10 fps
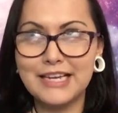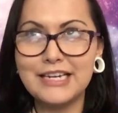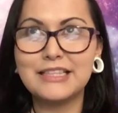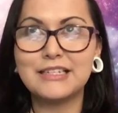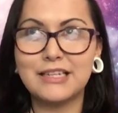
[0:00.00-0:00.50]

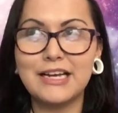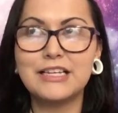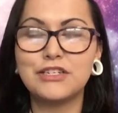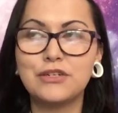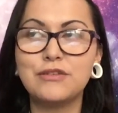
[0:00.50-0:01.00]
the
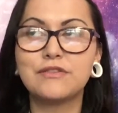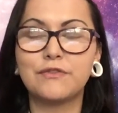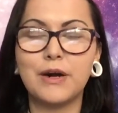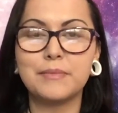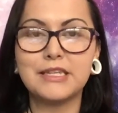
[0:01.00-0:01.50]
client choose
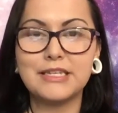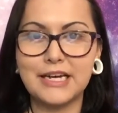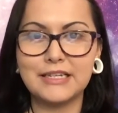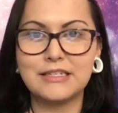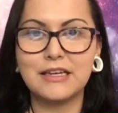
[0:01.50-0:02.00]
from the
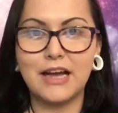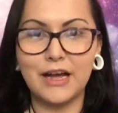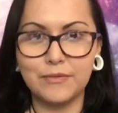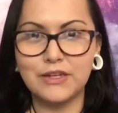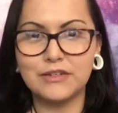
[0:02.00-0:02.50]
decks, I
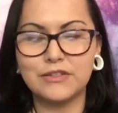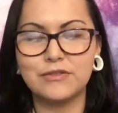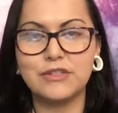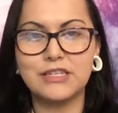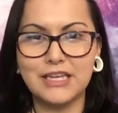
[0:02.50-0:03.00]
will also
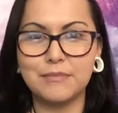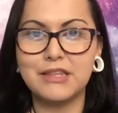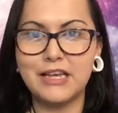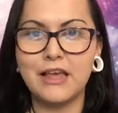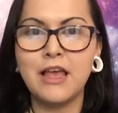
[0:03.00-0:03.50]
do the same
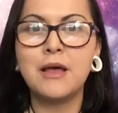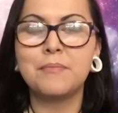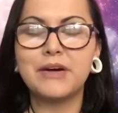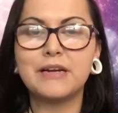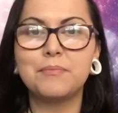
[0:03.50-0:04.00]
thing,
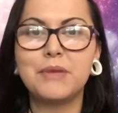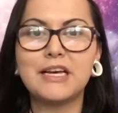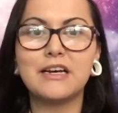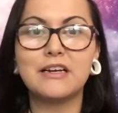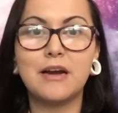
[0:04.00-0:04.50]
but pick
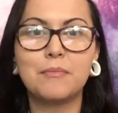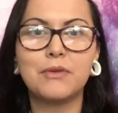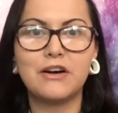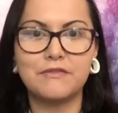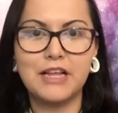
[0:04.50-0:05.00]
a number
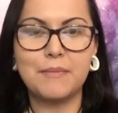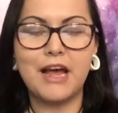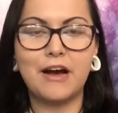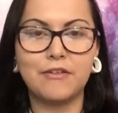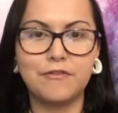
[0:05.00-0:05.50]
of them
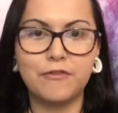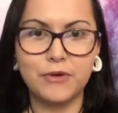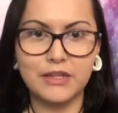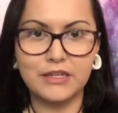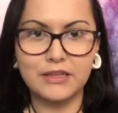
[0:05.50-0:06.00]
out for
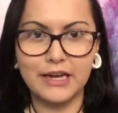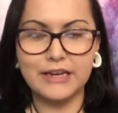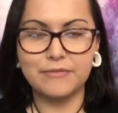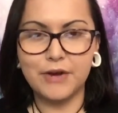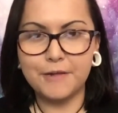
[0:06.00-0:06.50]
the
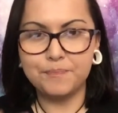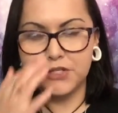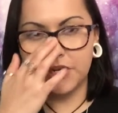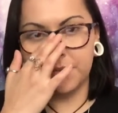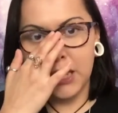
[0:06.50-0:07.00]
client, right?
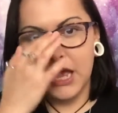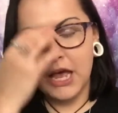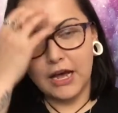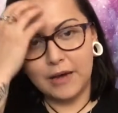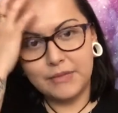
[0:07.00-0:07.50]
So
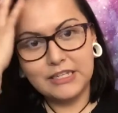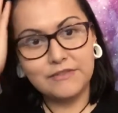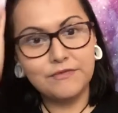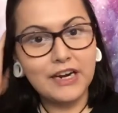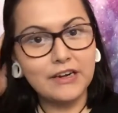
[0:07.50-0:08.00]
it's
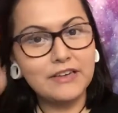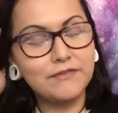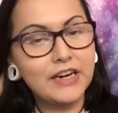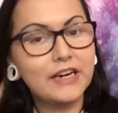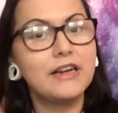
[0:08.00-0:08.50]
very,
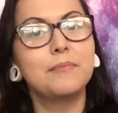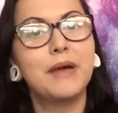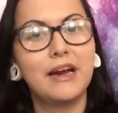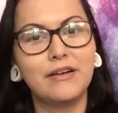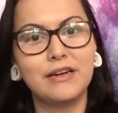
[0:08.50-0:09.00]
very
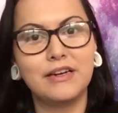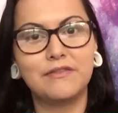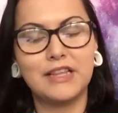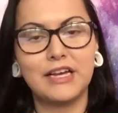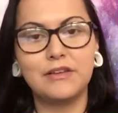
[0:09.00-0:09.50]
imperative
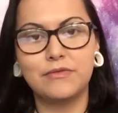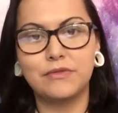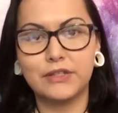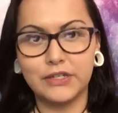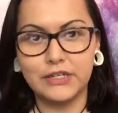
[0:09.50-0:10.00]
that you
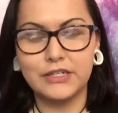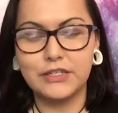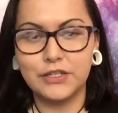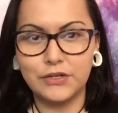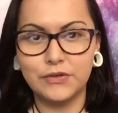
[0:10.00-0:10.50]
learn
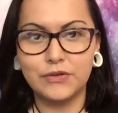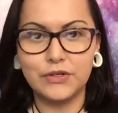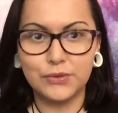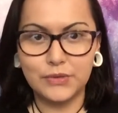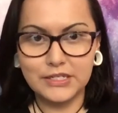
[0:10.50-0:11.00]
to
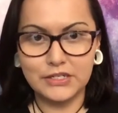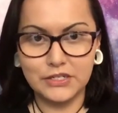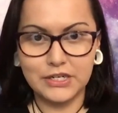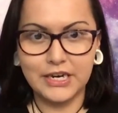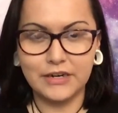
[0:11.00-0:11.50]
trust your
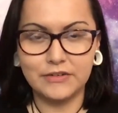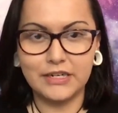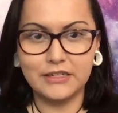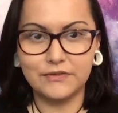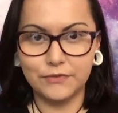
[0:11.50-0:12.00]
tarot
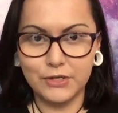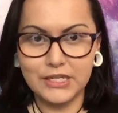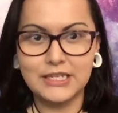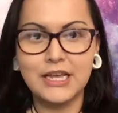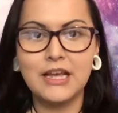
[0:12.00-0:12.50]
deck's
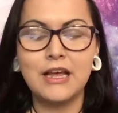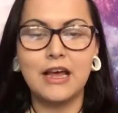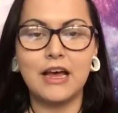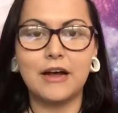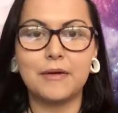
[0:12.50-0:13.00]
voice.
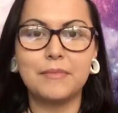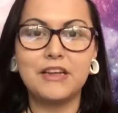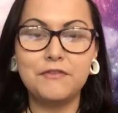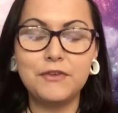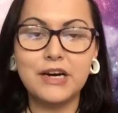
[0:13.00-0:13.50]

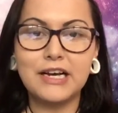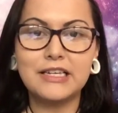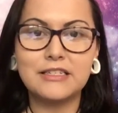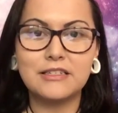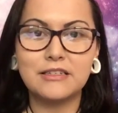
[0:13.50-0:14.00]
If you guys